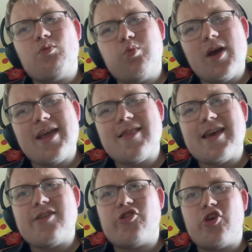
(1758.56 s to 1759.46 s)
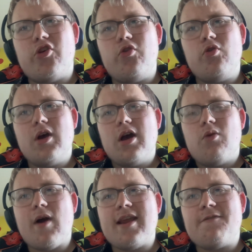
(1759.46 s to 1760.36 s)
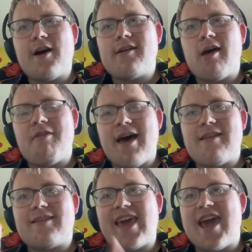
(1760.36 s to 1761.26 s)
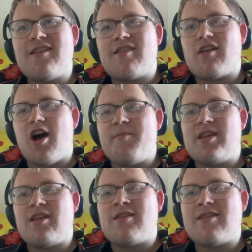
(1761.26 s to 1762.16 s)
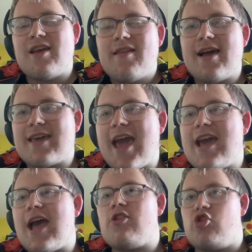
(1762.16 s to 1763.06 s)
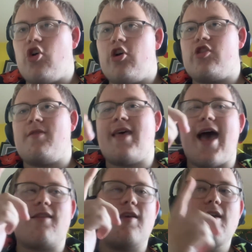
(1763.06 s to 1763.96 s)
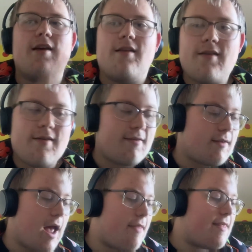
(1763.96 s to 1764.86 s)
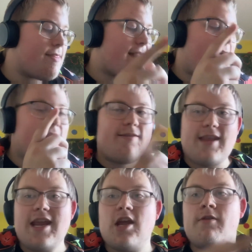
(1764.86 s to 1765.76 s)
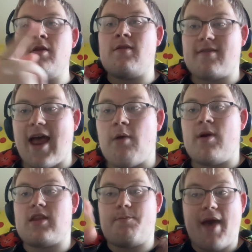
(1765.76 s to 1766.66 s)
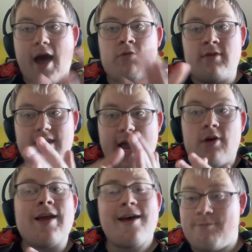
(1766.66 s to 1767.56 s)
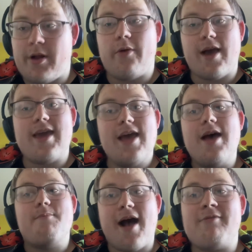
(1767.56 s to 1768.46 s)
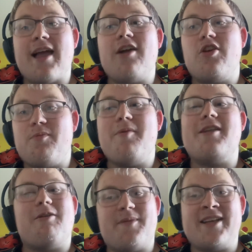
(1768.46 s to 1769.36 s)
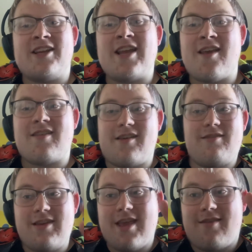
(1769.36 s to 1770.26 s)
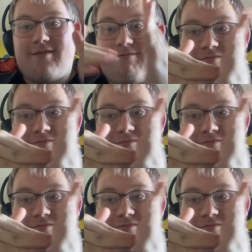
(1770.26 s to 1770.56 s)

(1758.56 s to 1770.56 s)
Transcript: weirdly to when he found out that Kate and Simon and Kate and Josh and then that Dino and Sam went to Pound and Pound. And by the way, Pound Town, you can probably tell what Pound Town is. It's